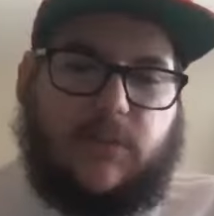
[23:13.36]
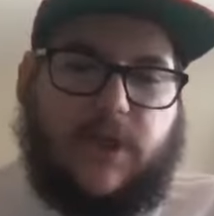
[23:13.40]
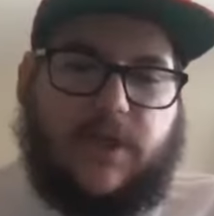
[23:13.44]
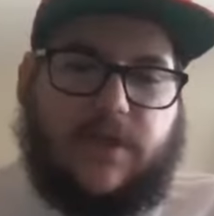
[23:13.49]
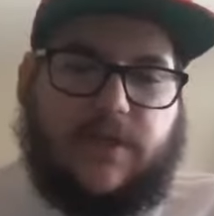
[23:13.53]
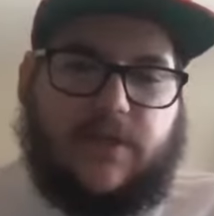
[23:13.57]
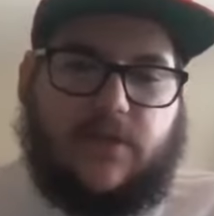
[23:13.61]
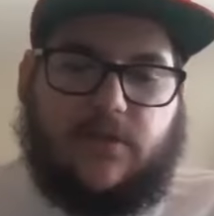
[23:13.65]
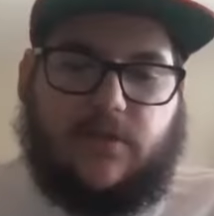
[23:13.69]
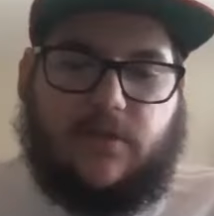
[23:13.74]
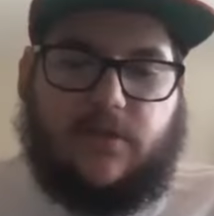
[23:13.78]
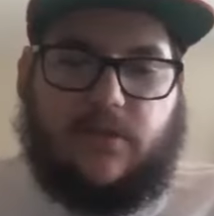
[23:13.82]

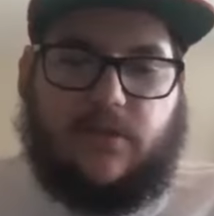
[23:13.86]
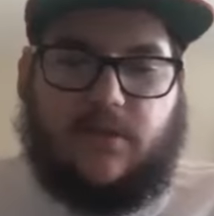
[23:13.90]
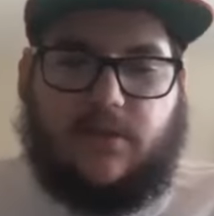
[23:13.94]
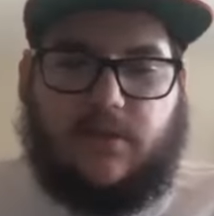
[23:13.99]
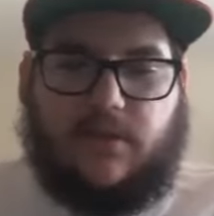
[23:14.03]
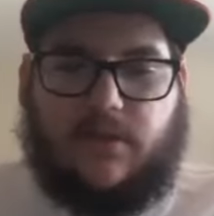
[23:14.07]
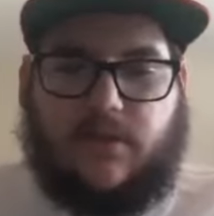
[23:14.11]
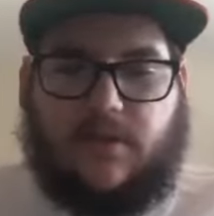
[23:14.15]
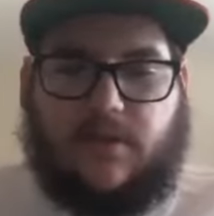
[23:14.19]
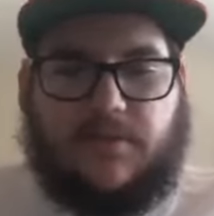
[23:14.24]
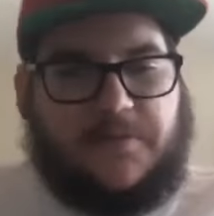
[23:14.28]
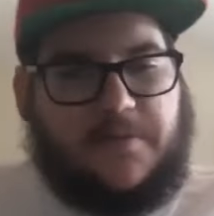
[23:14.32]
so
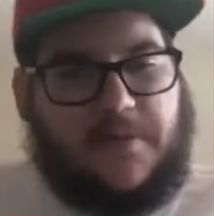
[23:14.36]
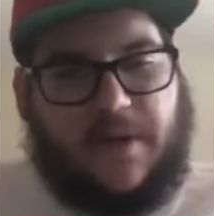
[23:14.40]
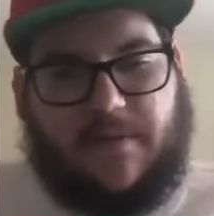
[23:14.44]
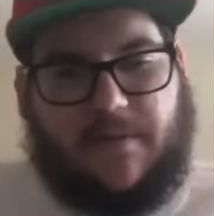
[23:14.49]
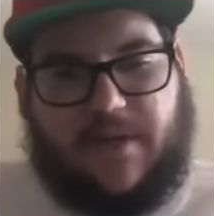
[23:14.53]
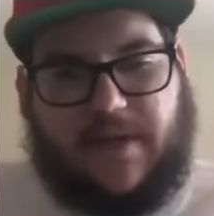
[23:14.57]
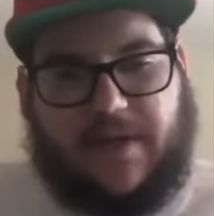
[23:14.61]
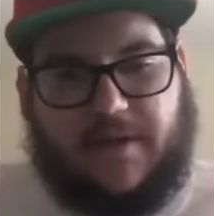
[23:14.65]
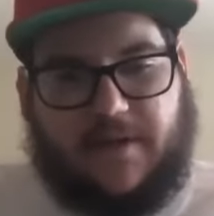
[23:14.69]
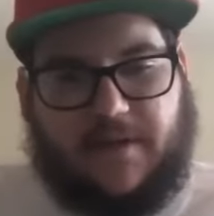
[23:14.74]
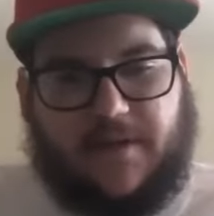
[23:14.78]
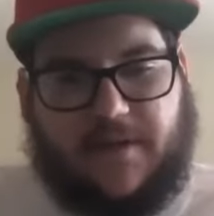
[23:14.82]
it was probably
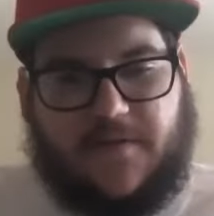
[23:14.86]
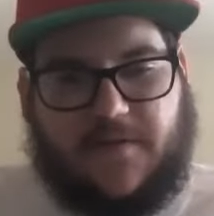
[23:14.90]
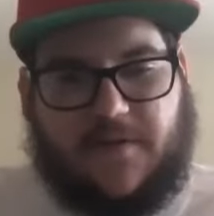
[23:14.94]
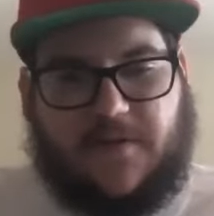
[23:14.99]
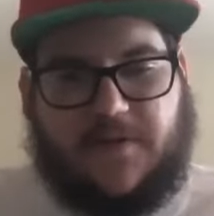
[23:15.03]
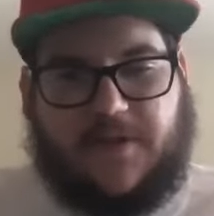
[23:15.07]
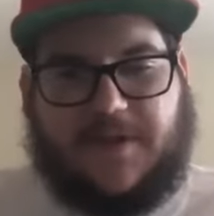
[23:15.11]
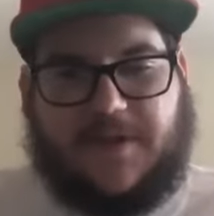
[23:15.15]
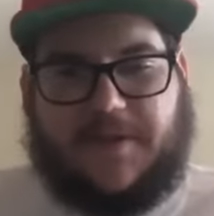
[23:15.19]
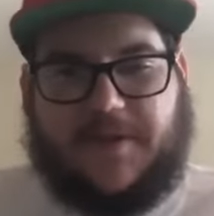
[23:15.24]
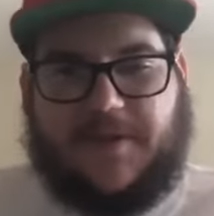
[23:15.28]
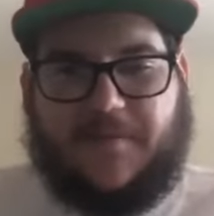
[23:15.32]
Nelly's
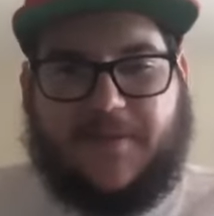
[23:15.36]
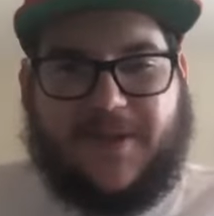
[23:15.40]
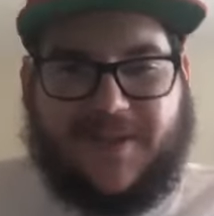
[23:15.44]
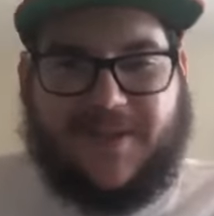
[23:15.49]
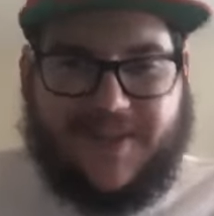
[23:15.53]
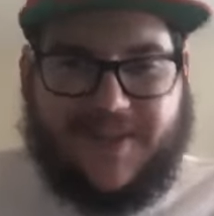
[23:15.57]
first. I mean,